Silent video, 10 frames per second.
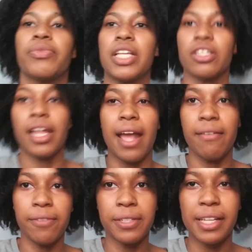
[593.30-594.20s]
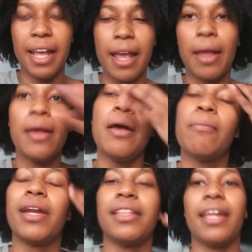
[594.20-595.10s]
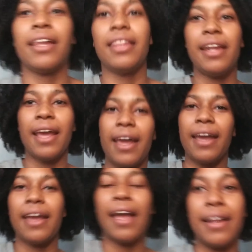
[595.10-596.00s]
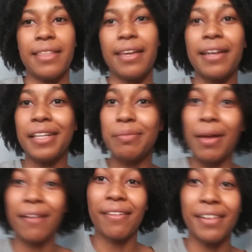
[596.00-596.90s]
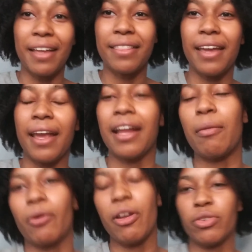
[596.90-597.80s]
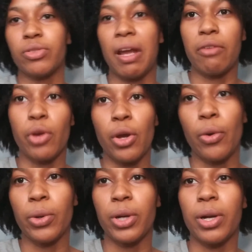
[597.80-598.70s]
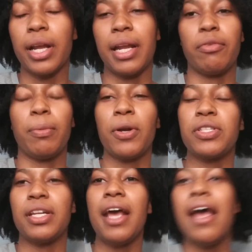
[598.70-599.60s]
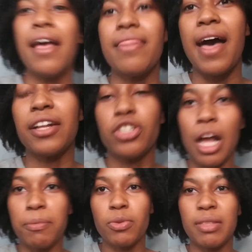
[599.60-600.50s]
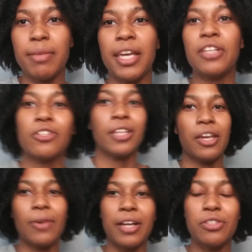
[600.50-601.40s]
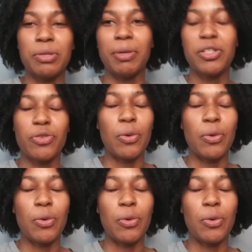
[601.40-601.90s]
that's all I have for today. But at the end of the day, anything is better than nothing, and I'm grateful for every order and every person that shops with me. So thank you guys so much for